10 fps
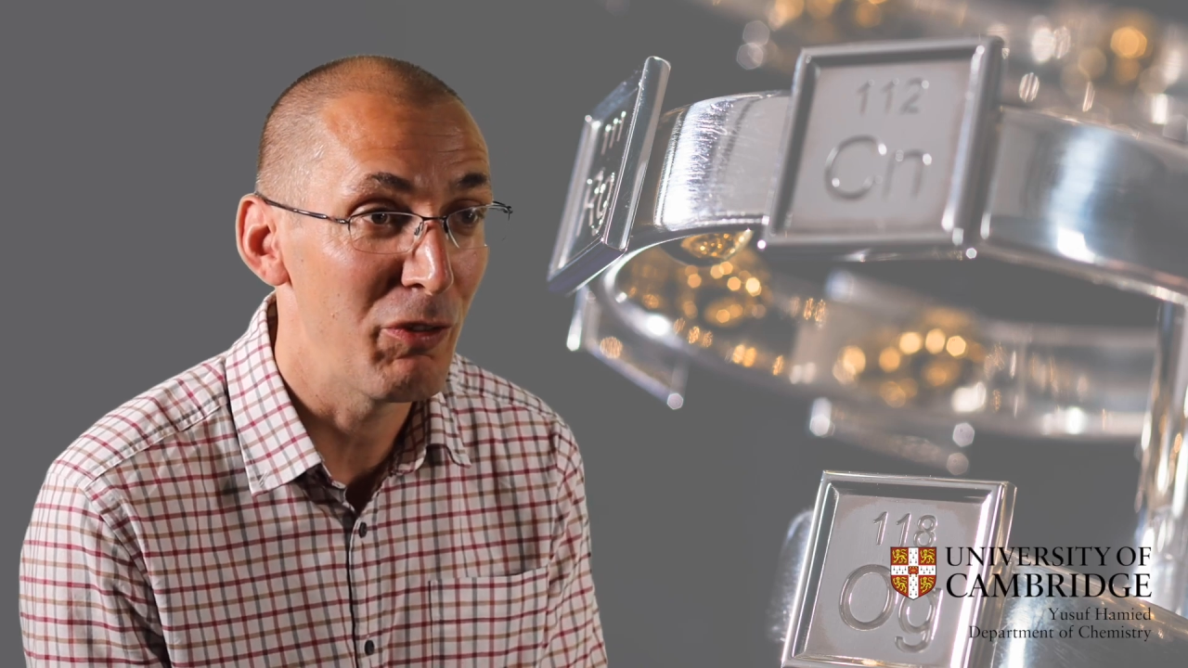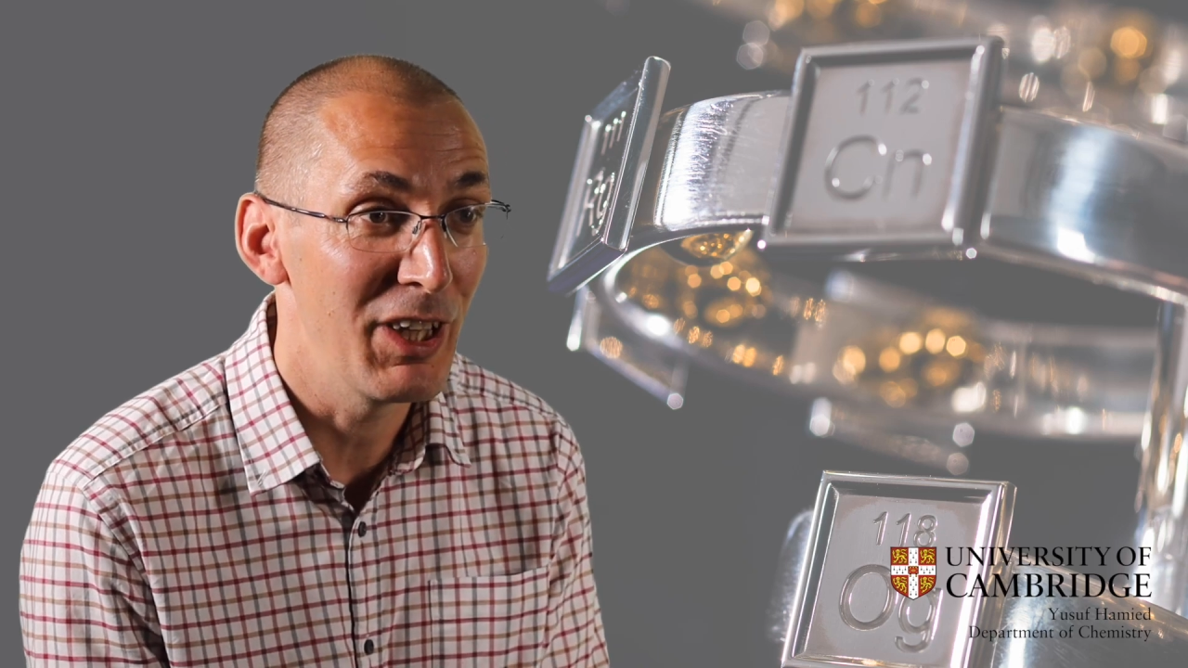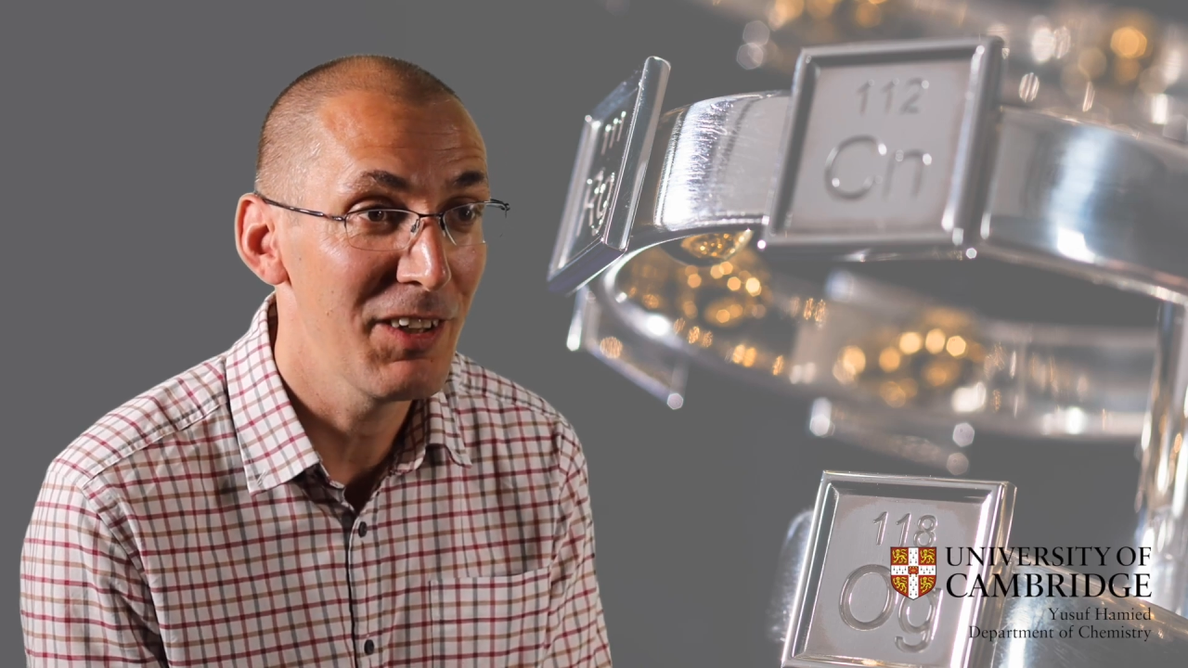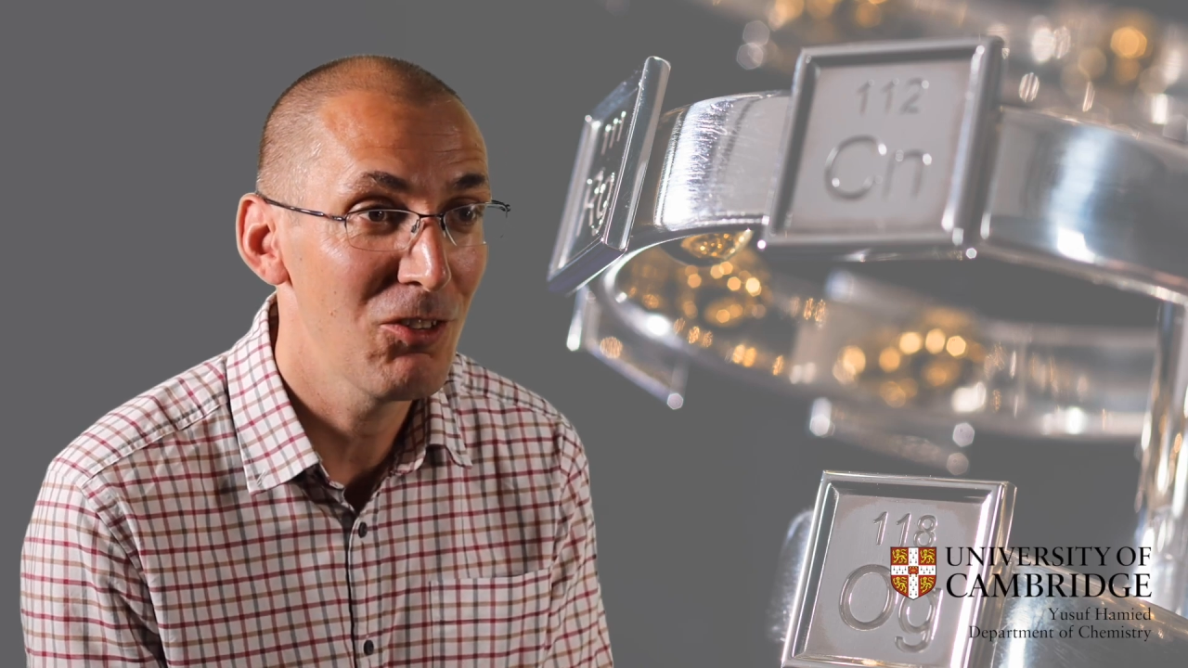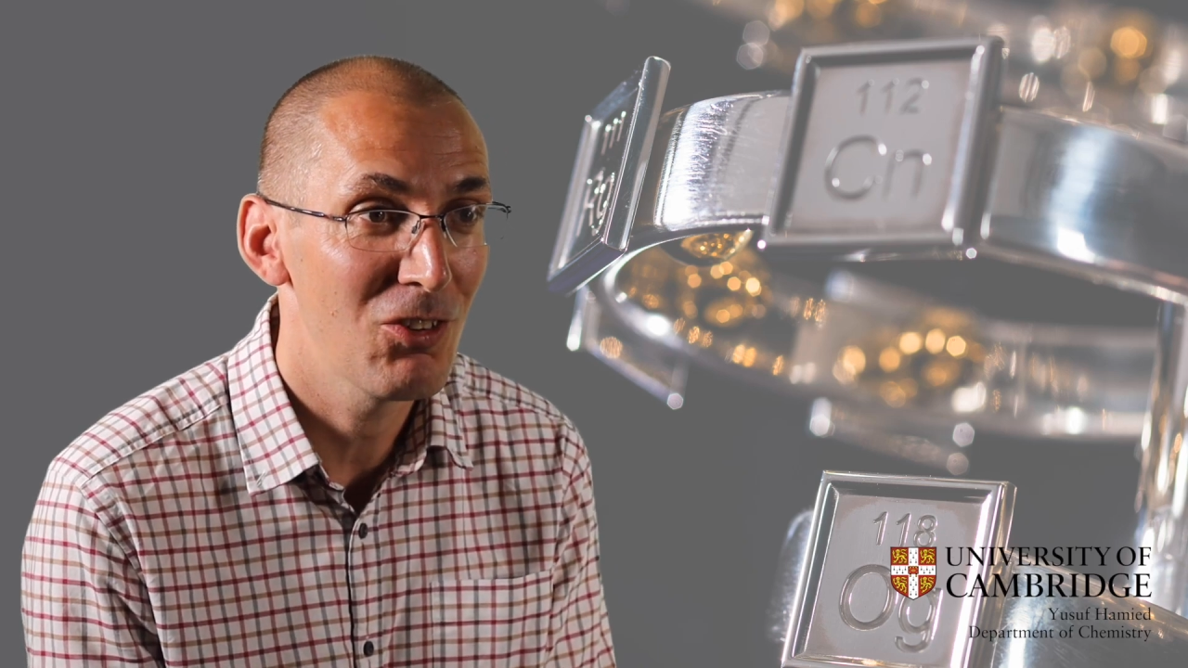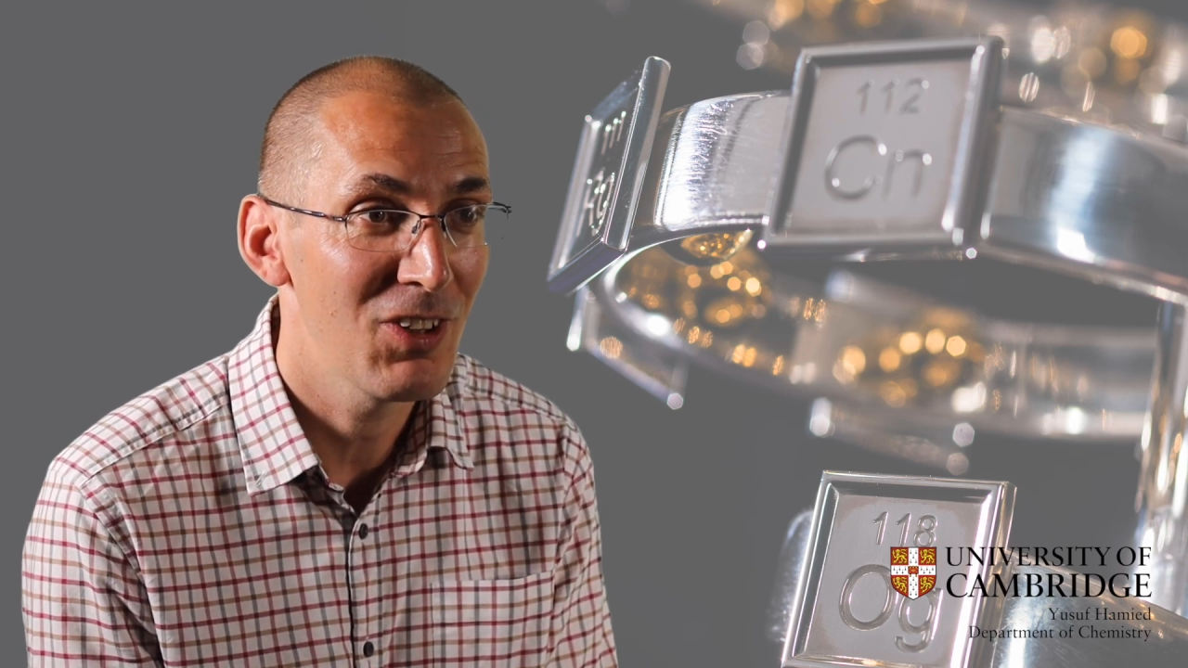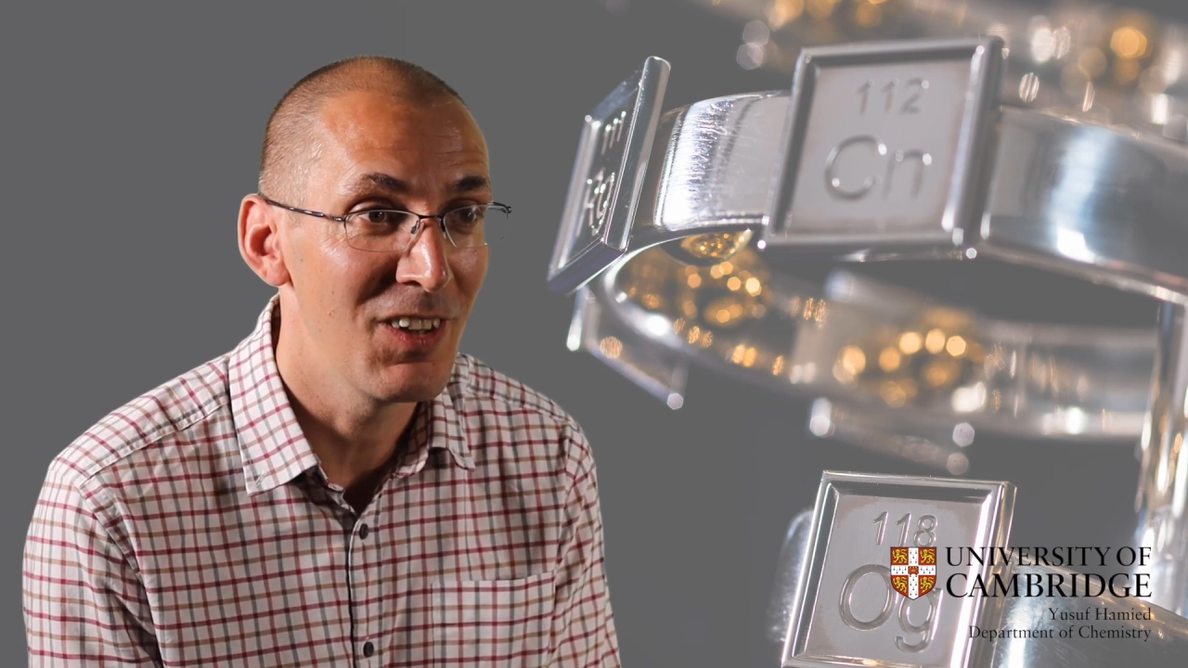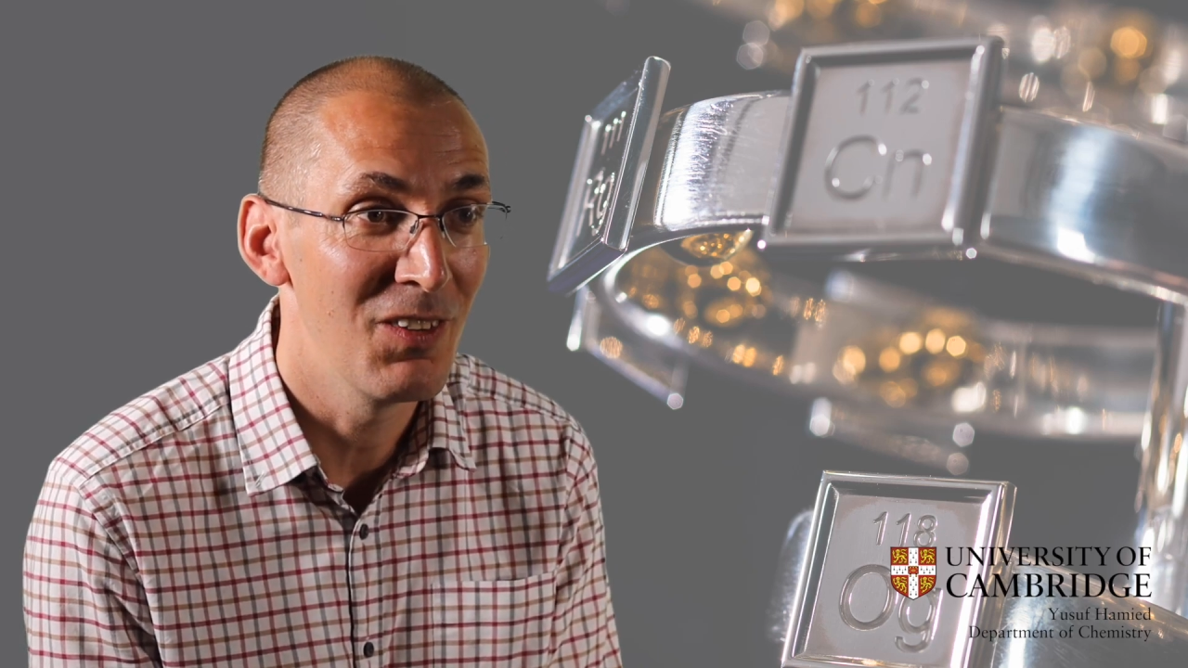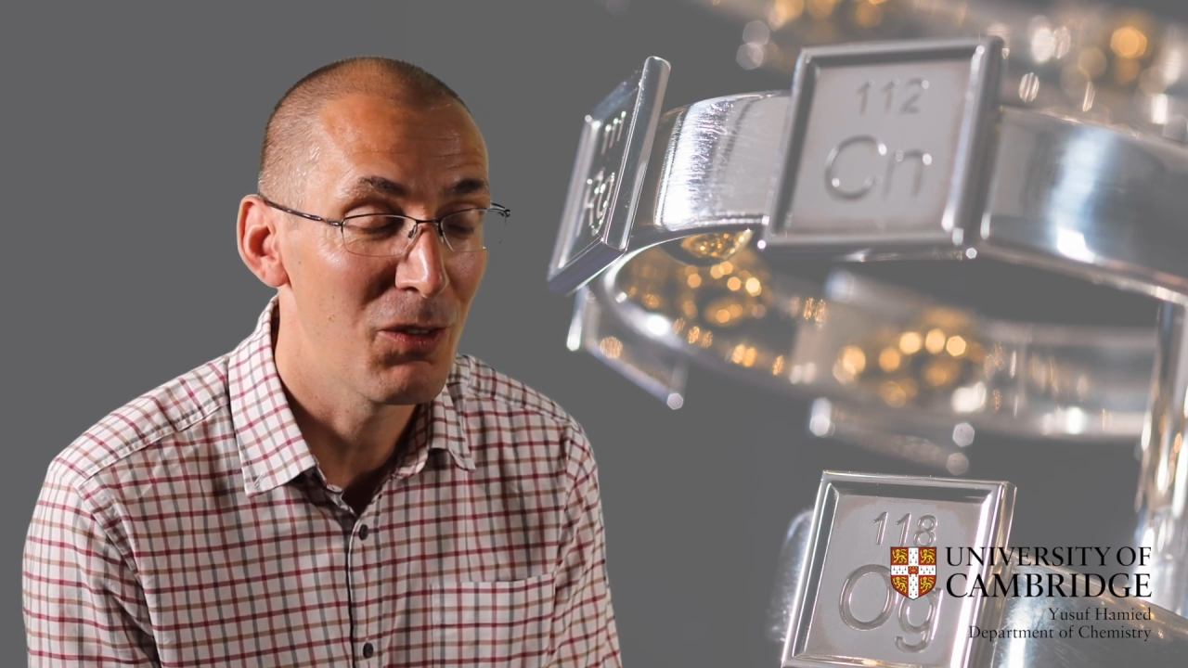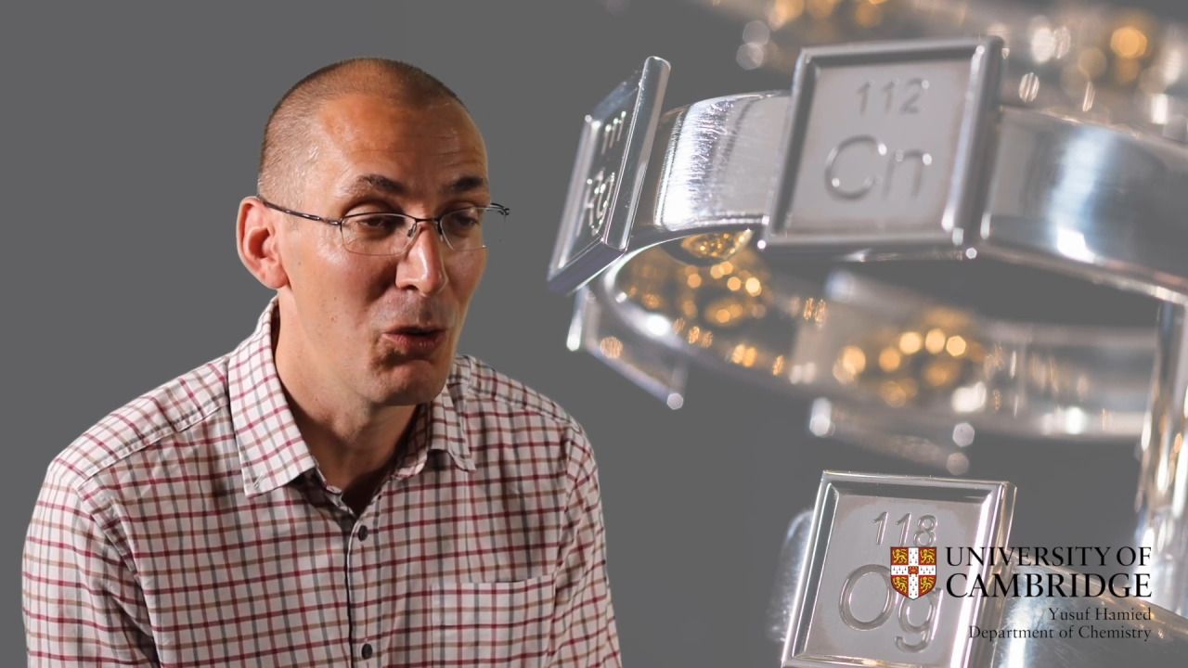village in